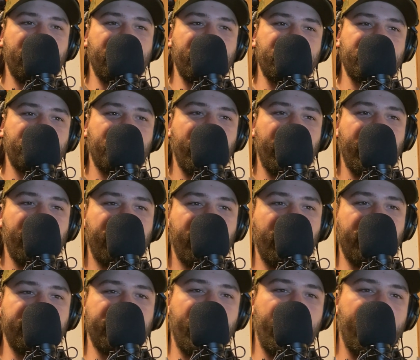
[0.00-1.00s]
display of
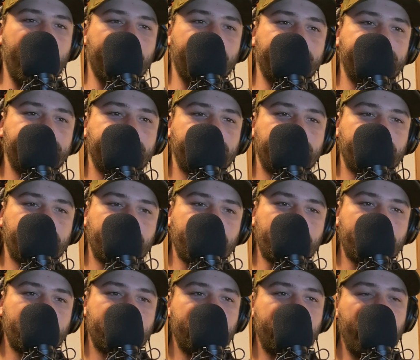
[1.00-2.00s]
all time.
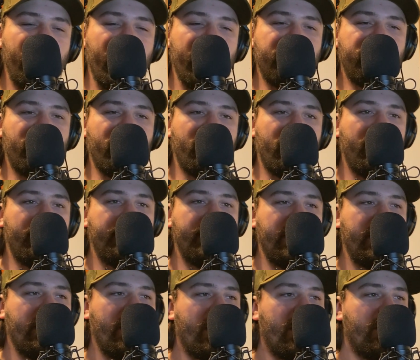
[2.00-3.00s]
It's going to
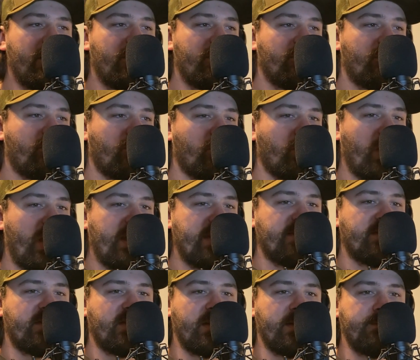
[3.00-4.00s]
be
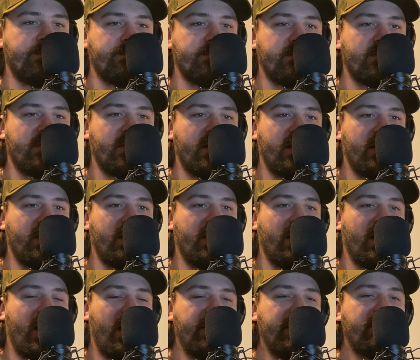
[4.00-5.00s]
crazy.
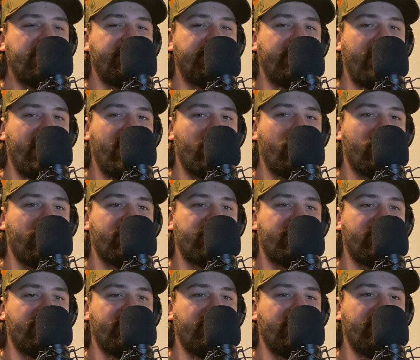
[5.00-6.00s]
I think the
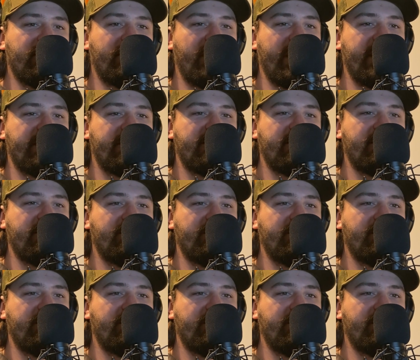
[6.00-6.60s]
fireworks like